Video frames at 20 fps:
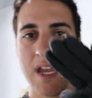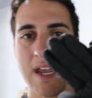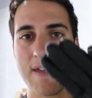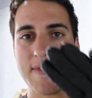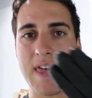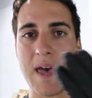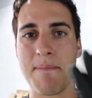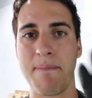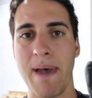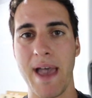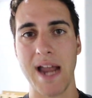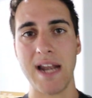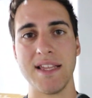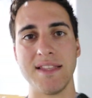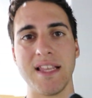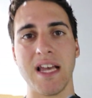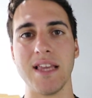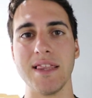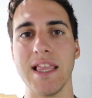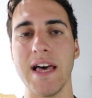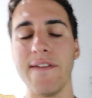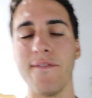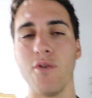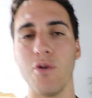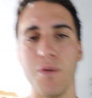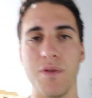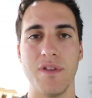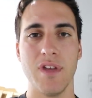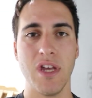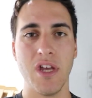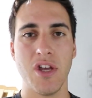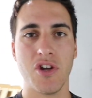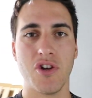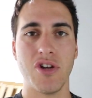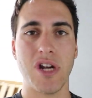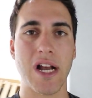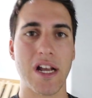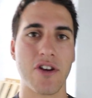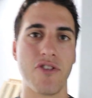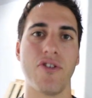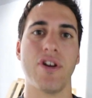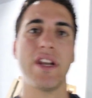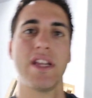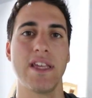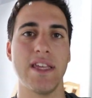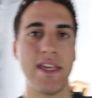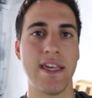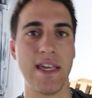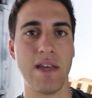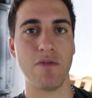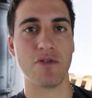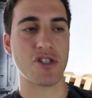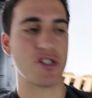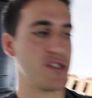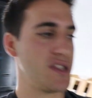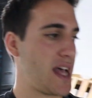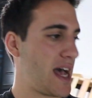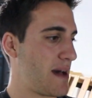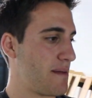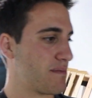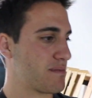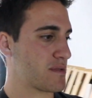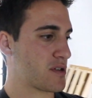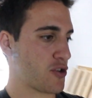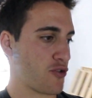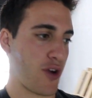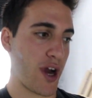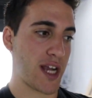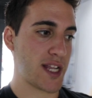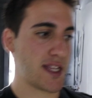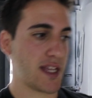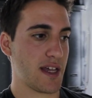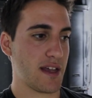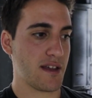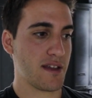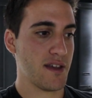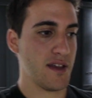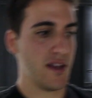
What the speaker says: If that pad is not leveled, you're not creating heat, which is not correcting.